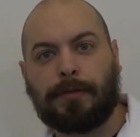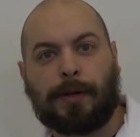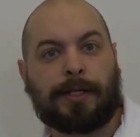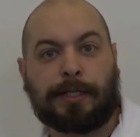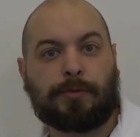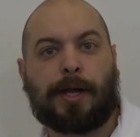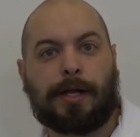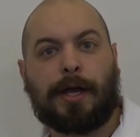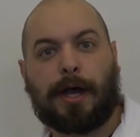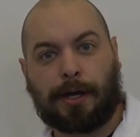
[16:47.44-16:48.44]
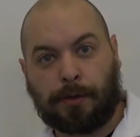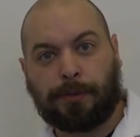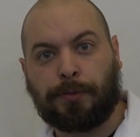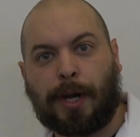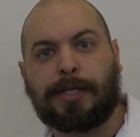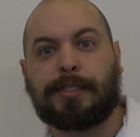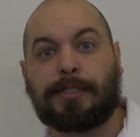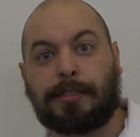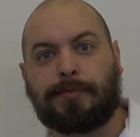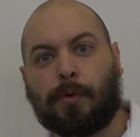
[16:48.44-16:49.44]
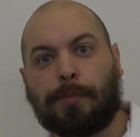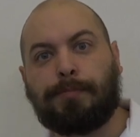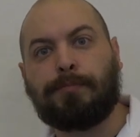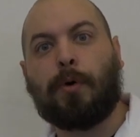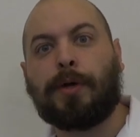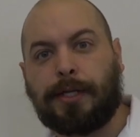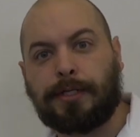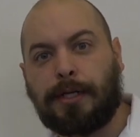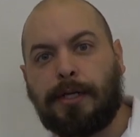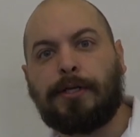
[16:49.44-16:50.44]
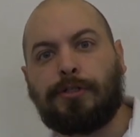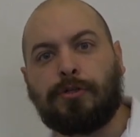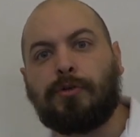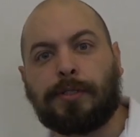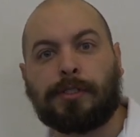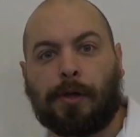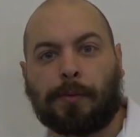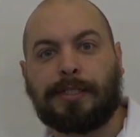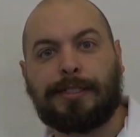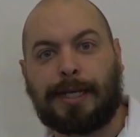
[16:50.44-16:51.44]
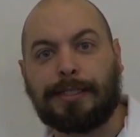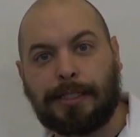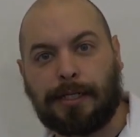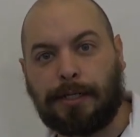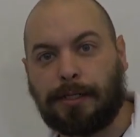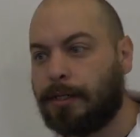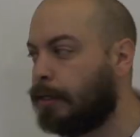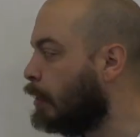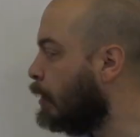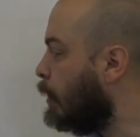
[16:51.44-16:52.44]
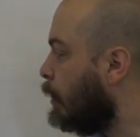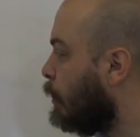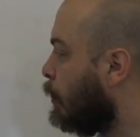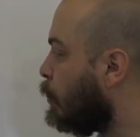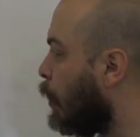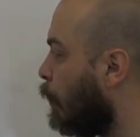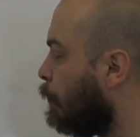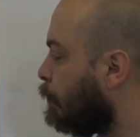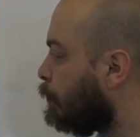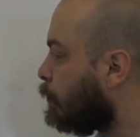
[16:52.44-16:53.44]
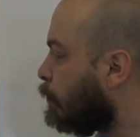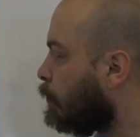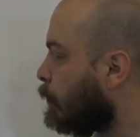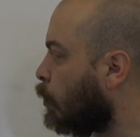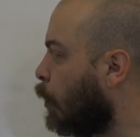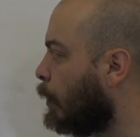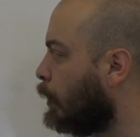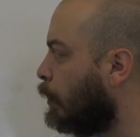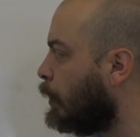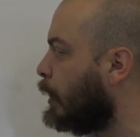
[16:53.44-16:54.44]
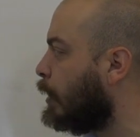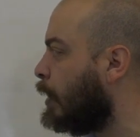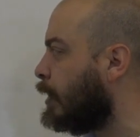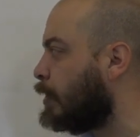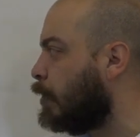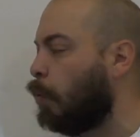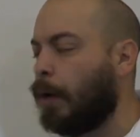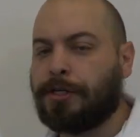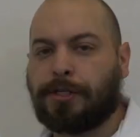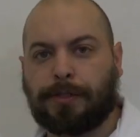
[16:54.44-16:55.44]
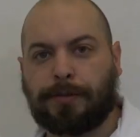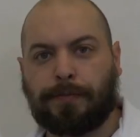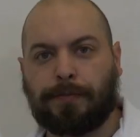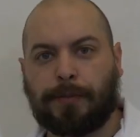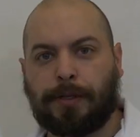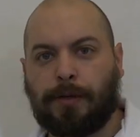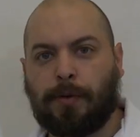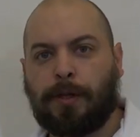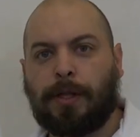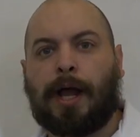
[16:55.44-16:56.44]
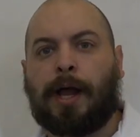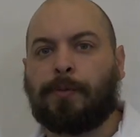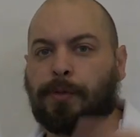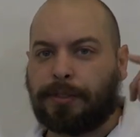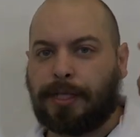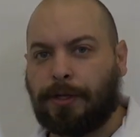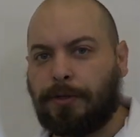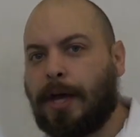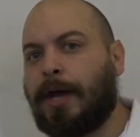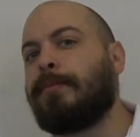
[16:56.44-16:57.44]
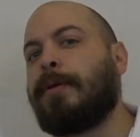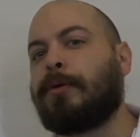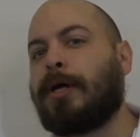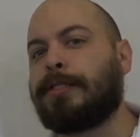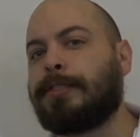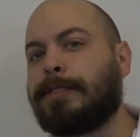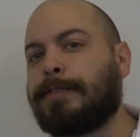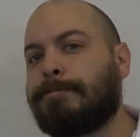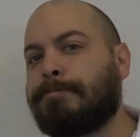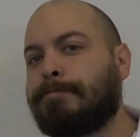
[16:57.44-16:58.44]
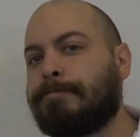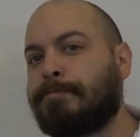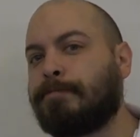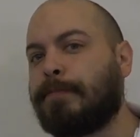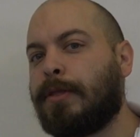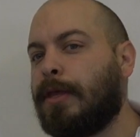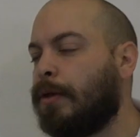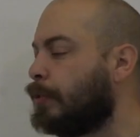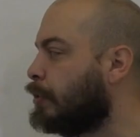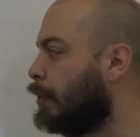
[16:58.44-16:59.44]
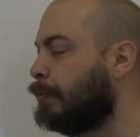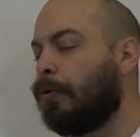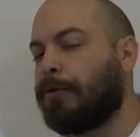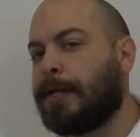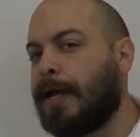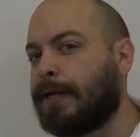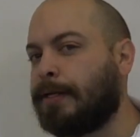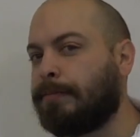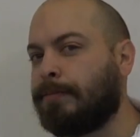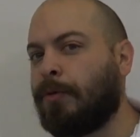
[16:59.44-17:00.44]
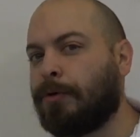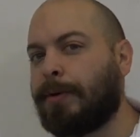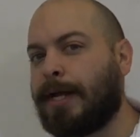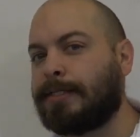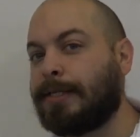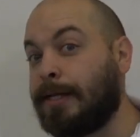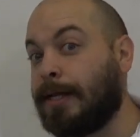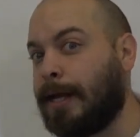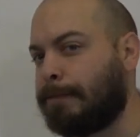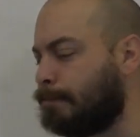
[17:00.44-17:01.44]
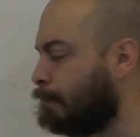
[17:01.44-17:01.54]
Right? That's why hot air balloon rises. It's more buoyant due to its lower density. So when we look at this equation, I will tell you how to memorize this. It's called the molar, cat, molar mass kitty cat.